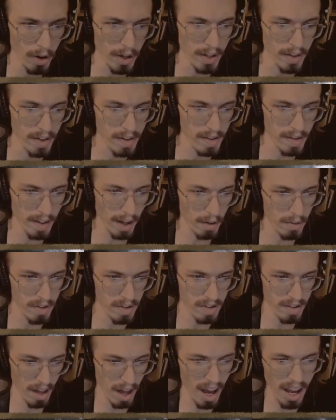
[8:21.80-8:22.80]
this is
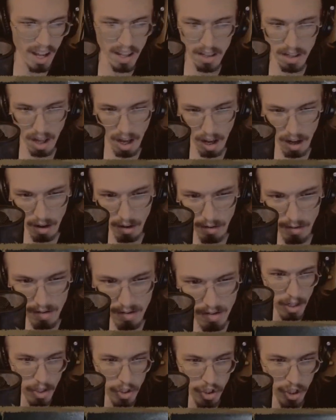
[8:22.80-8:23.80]
outside the
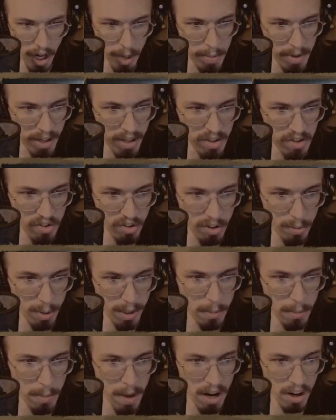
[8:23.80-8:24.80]
house. Should I be concerned about
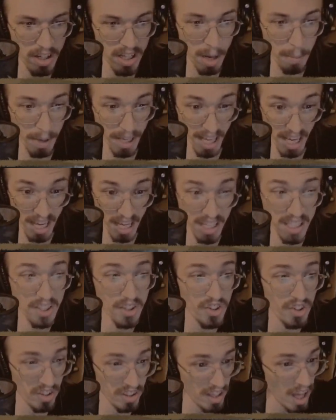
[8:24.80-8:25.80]
the bear coming
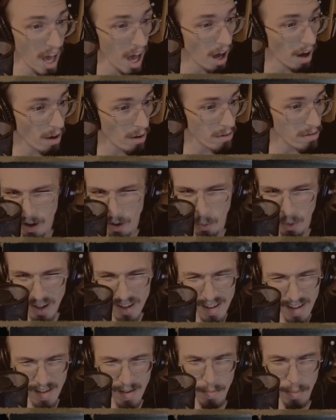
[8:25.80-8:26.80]
into the house? What
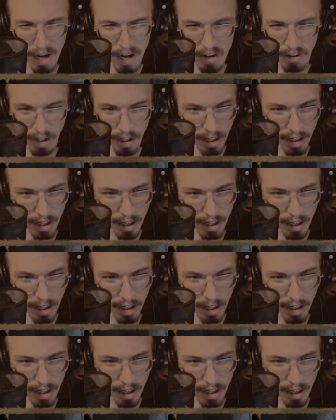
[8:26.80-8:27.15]
does this bear look